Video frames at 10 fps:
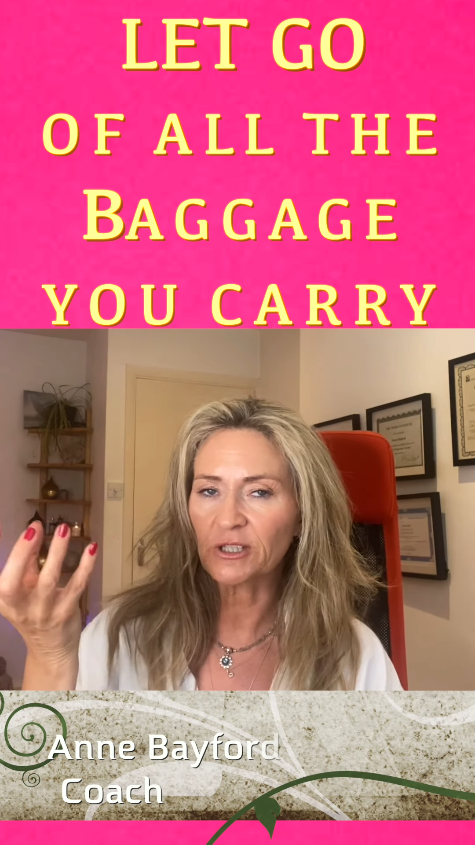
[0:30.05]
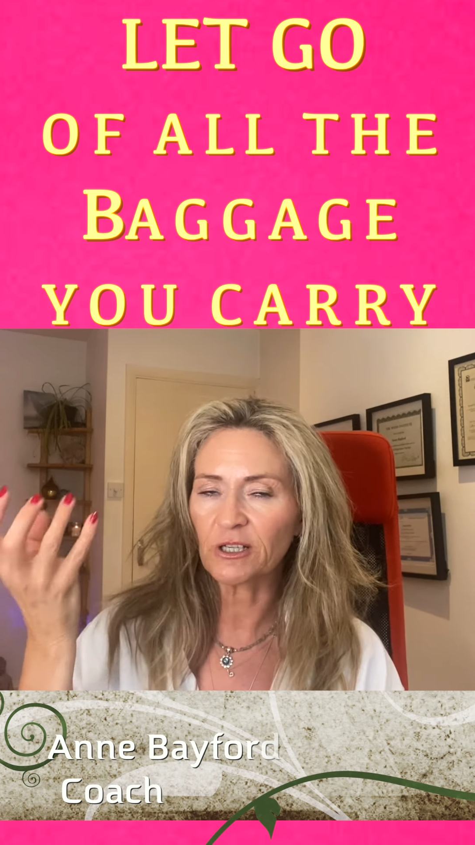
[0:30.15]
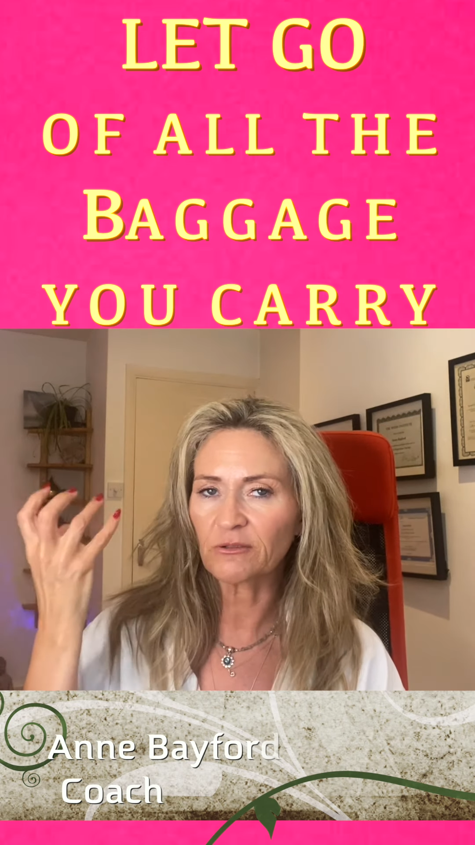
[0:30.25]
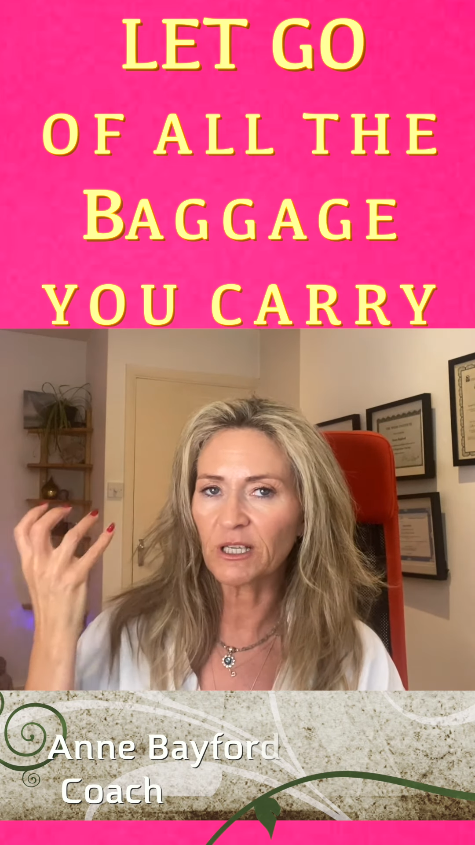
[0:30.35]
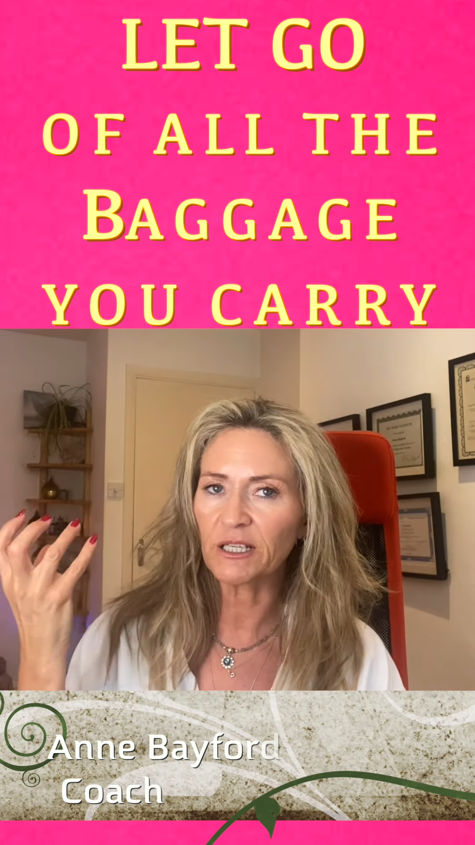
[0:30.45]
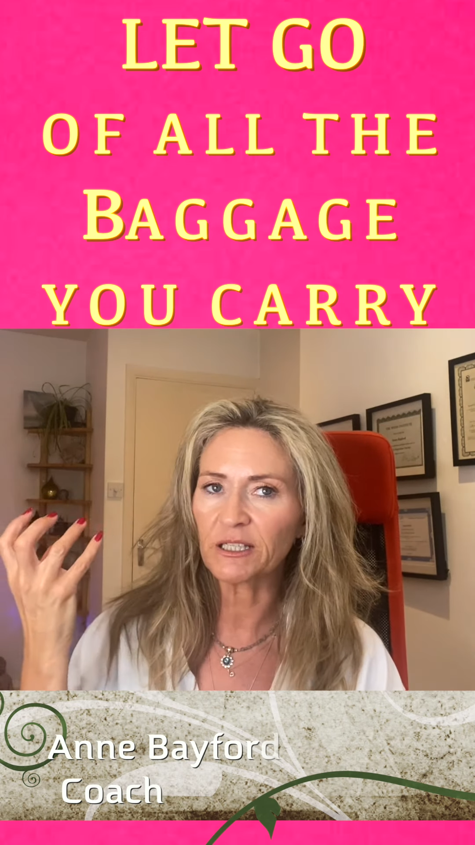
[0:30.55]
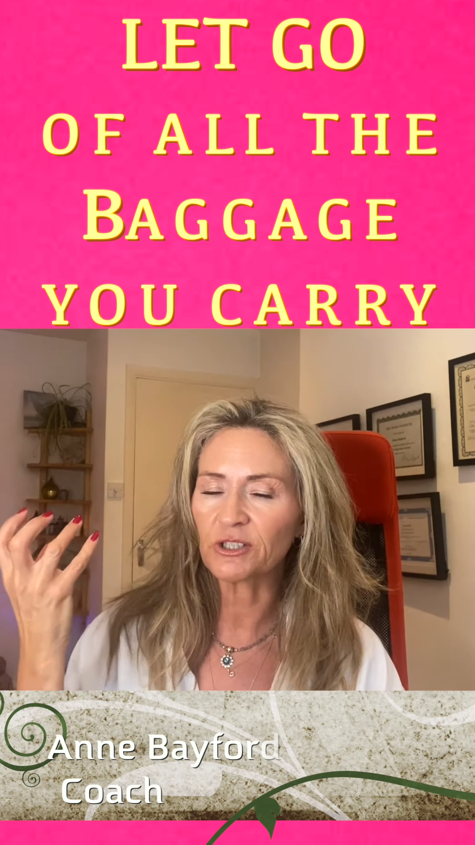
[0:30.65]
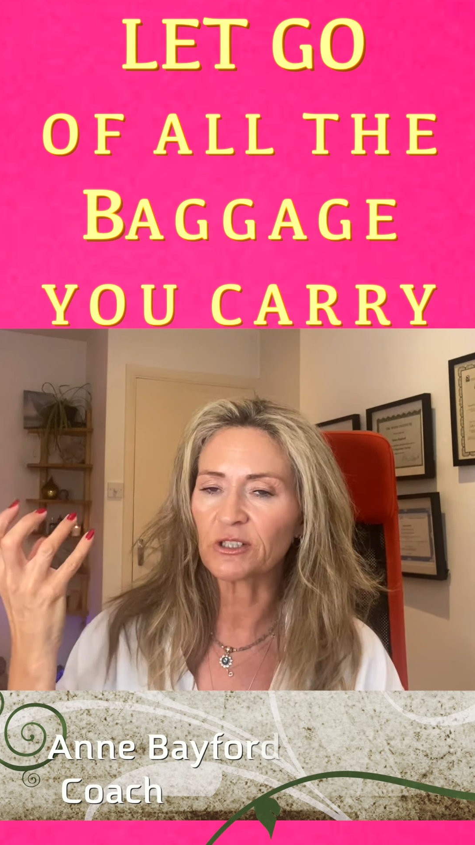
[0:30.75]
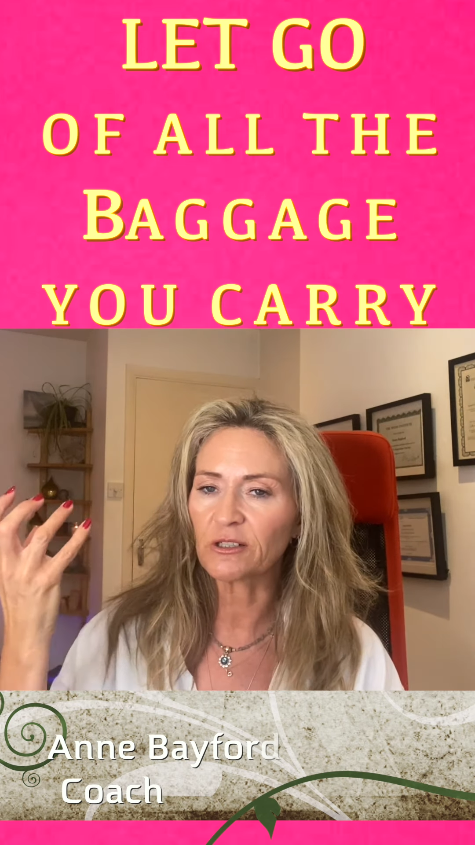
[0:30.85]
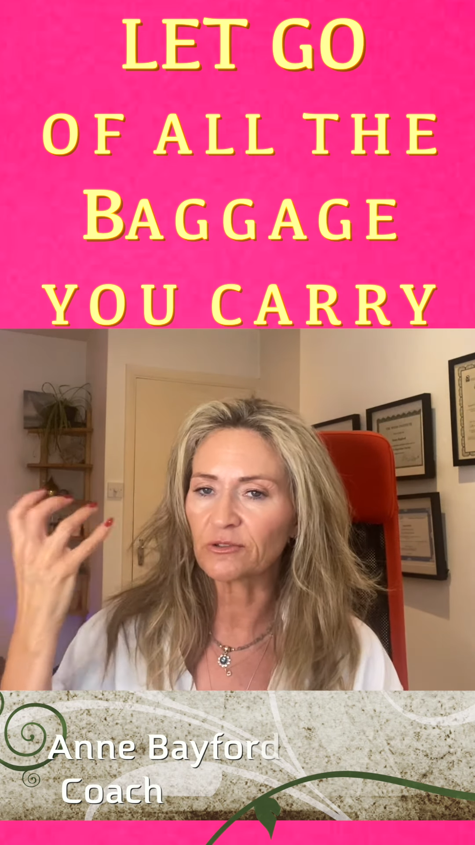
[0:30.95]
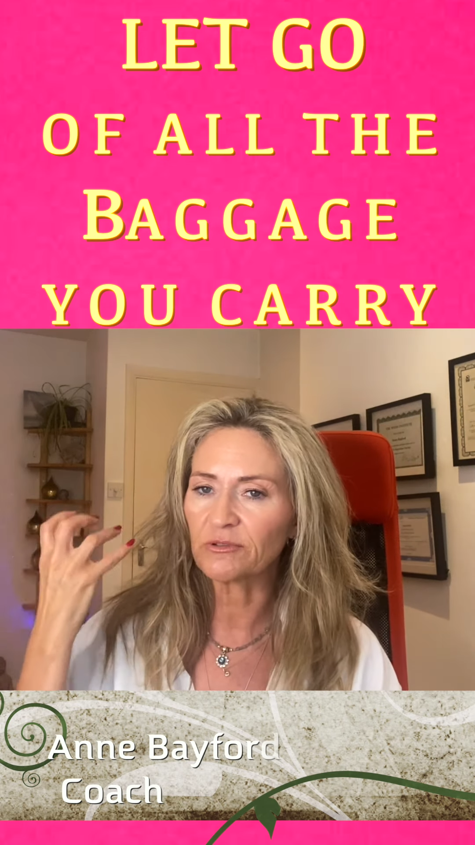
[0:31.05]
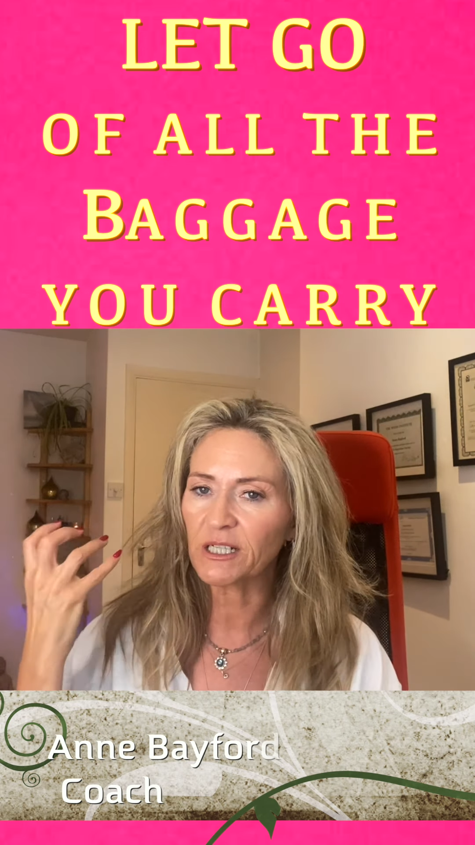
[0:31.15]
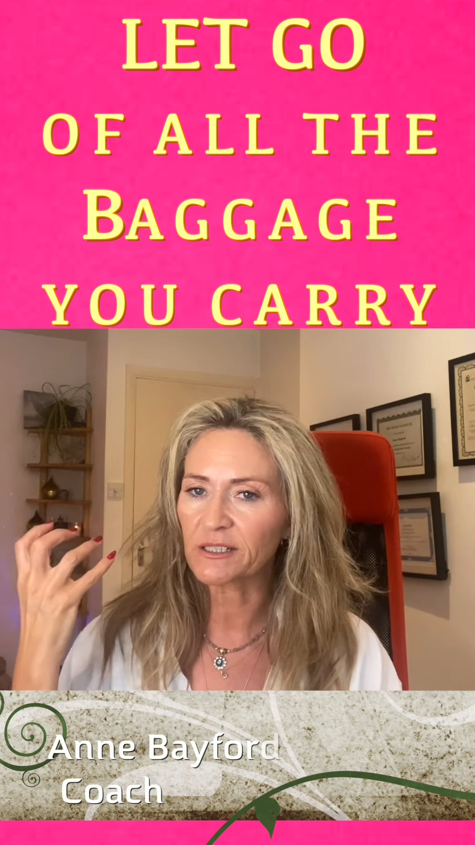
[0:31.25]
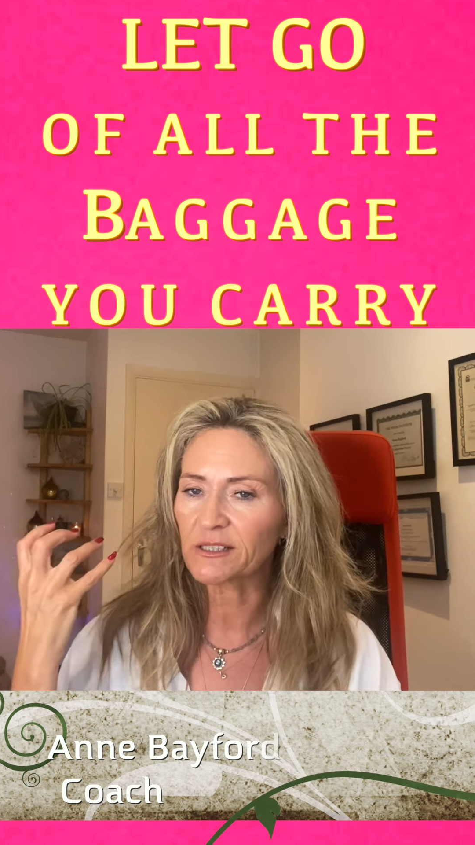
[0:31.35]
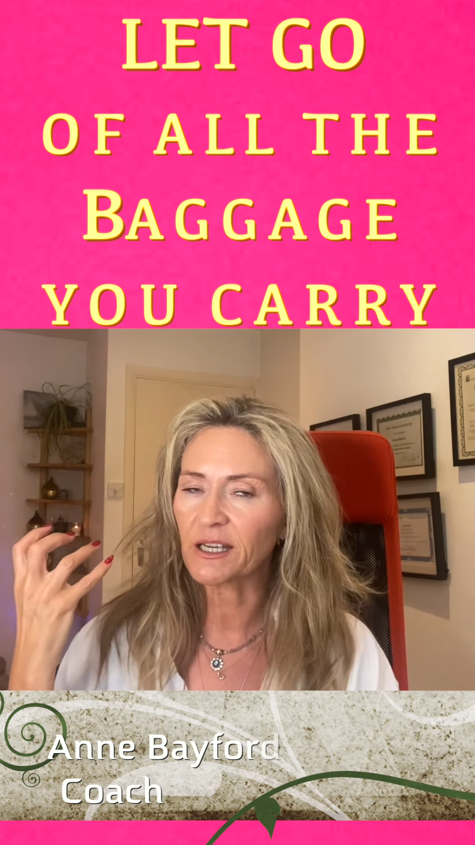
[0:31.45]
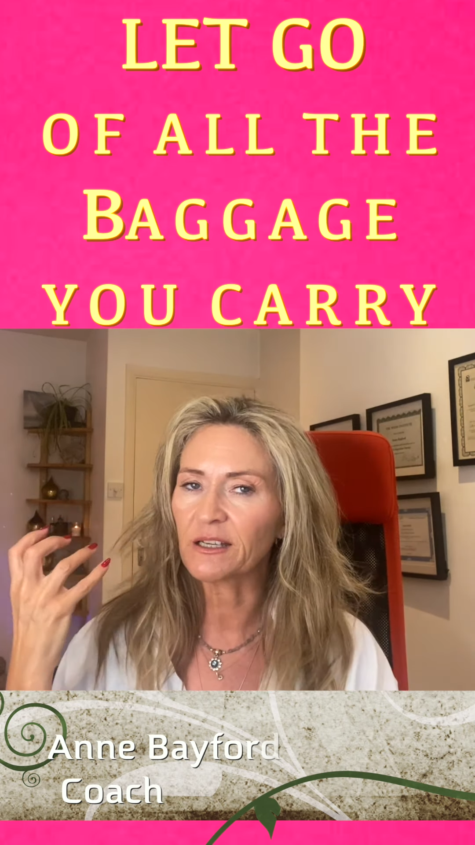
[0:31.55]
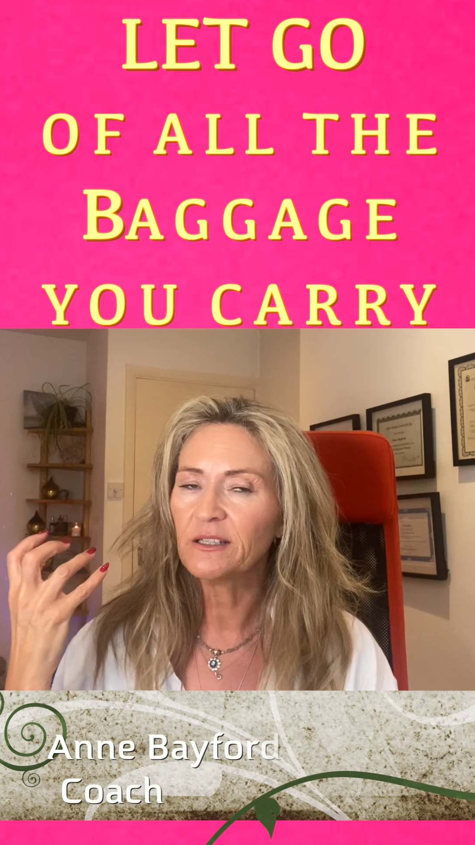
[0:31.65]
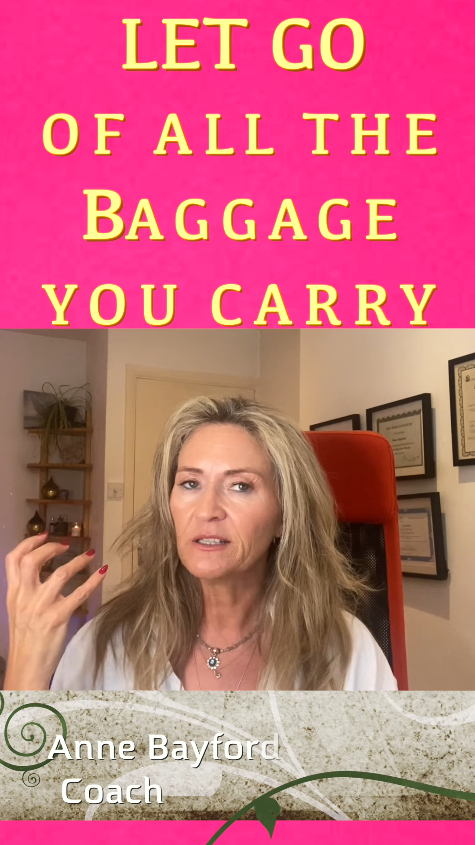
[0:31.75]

the old luggage, the old rucksack,